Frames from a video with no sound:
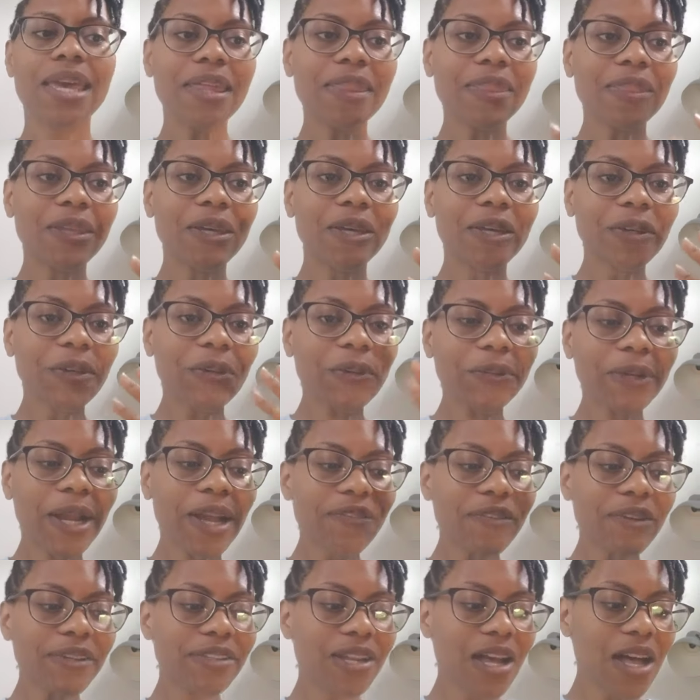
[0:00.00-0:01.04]
The
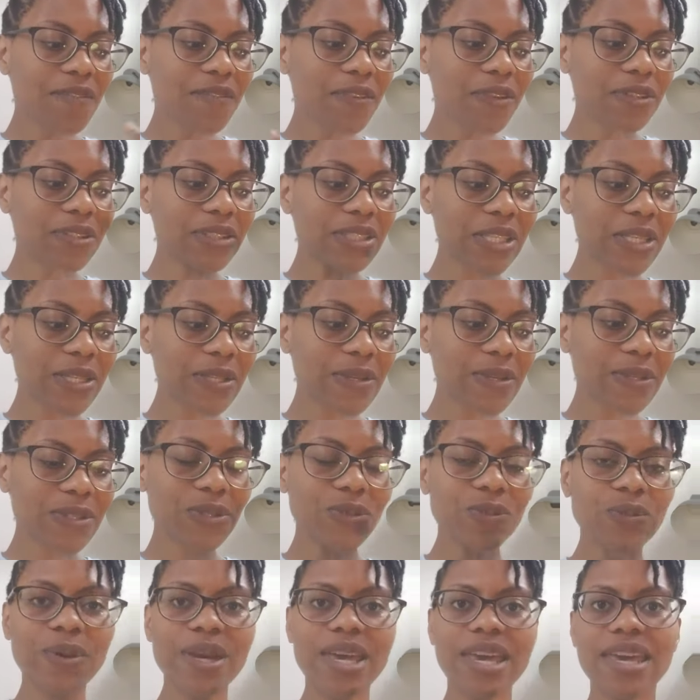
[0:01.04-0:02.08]
graphic novel deals
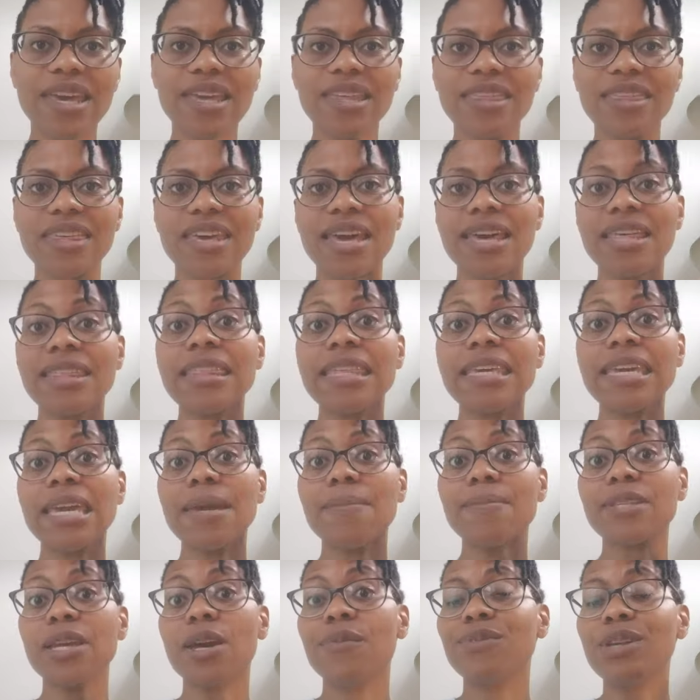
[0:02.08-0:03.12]
with
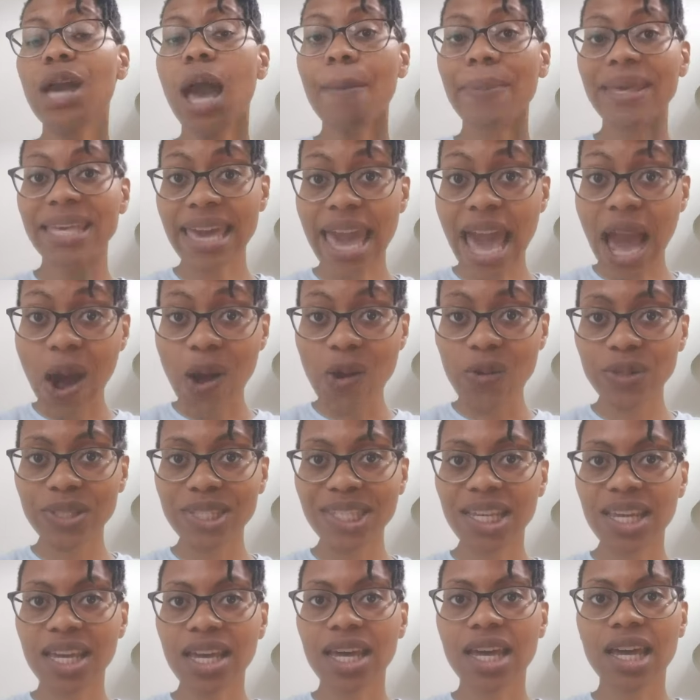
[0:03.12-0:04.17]
themes of coming out,
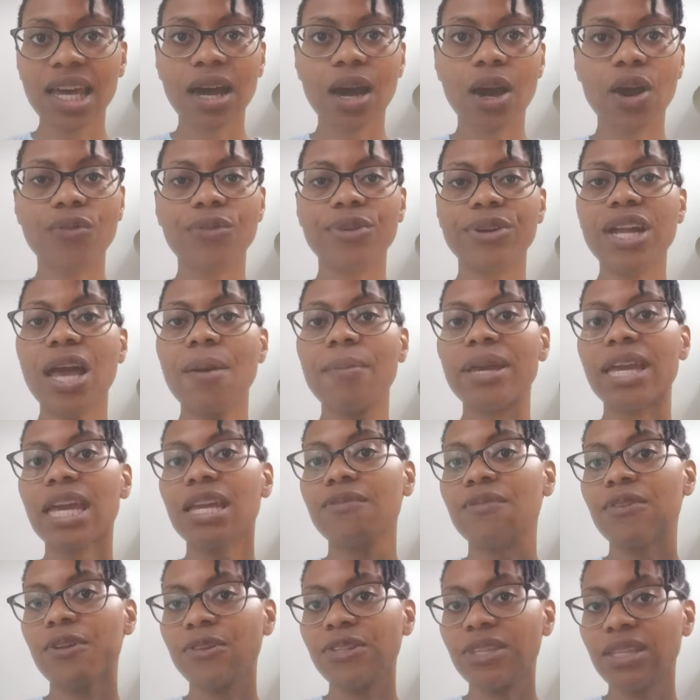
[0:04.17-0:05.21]
overcoming
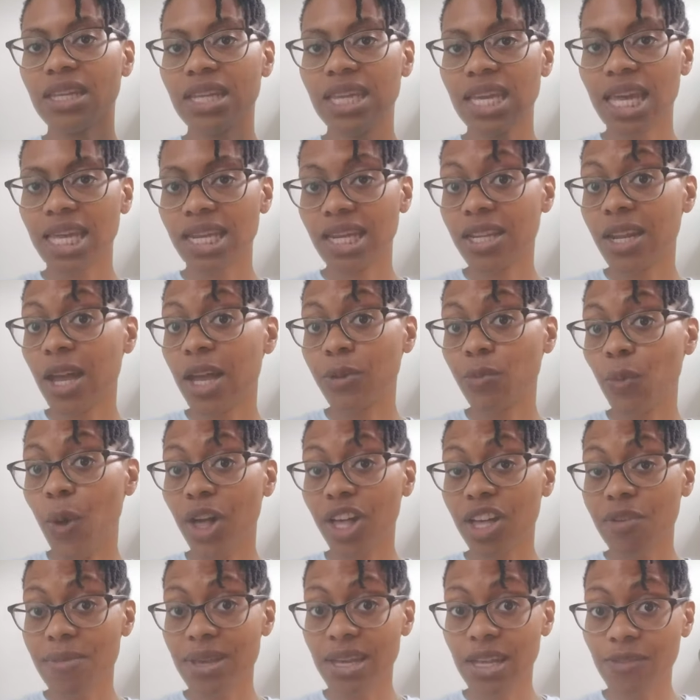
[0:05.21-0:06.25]
adversity in an
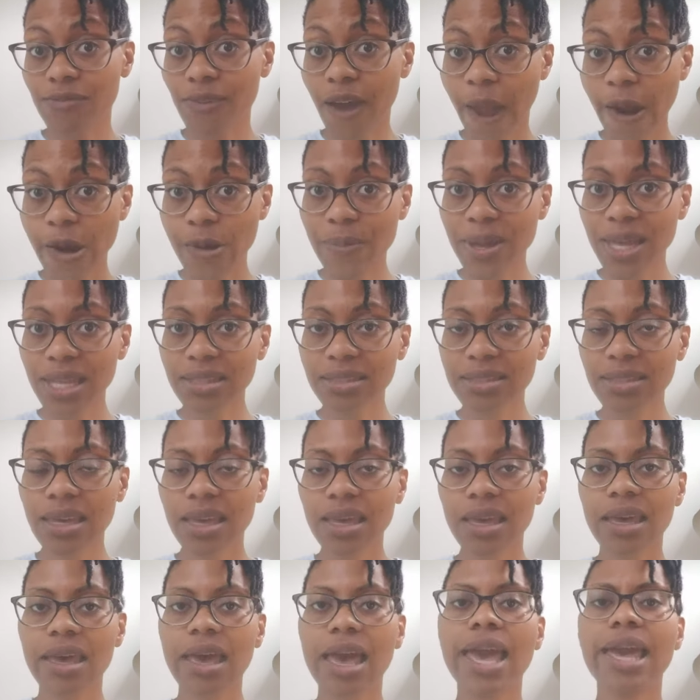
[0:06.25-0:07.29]
unwelcoming environment,
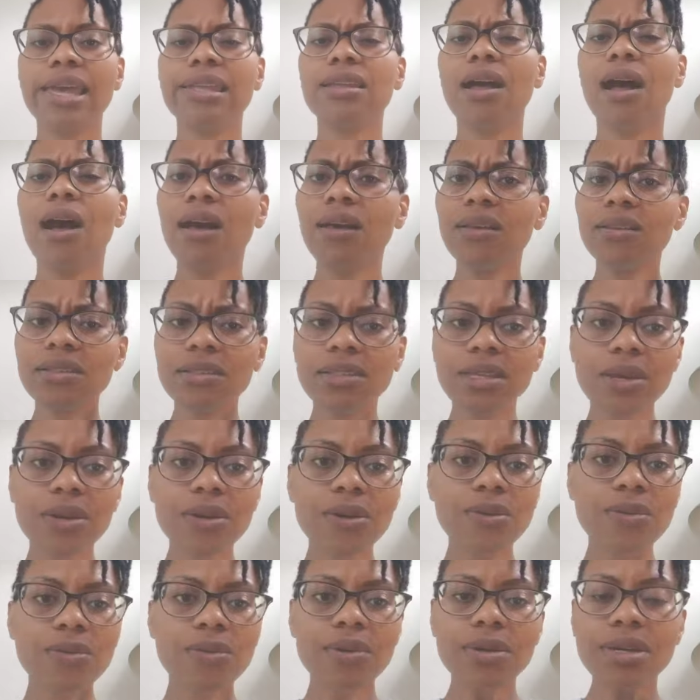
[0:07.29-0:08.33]
and
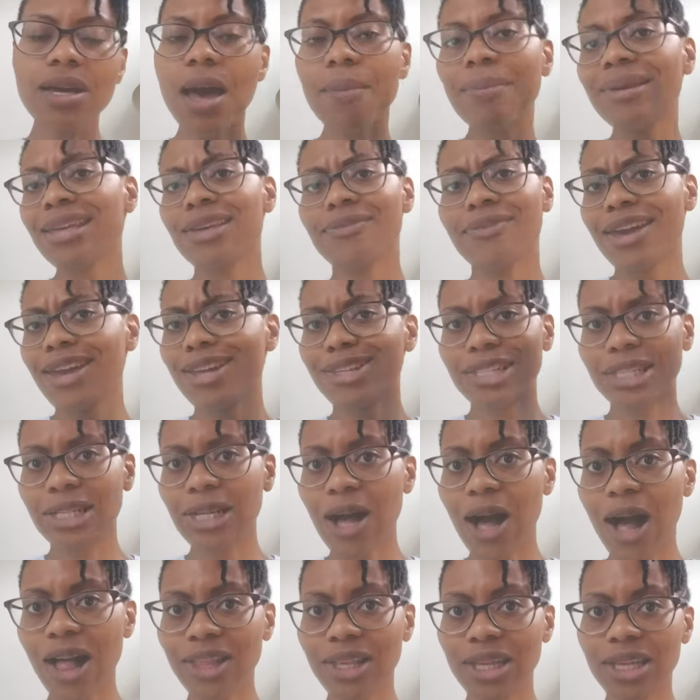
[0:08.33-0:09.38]
also coming of age in
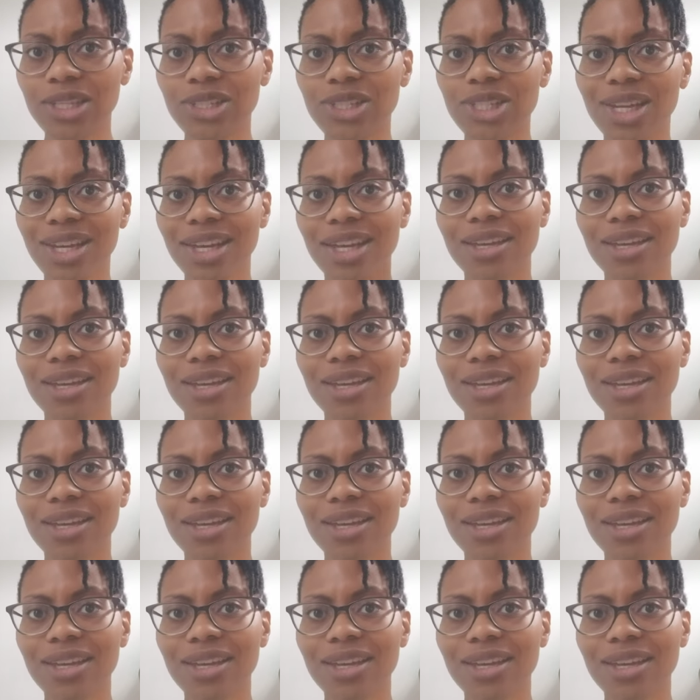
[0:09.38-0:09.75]
college.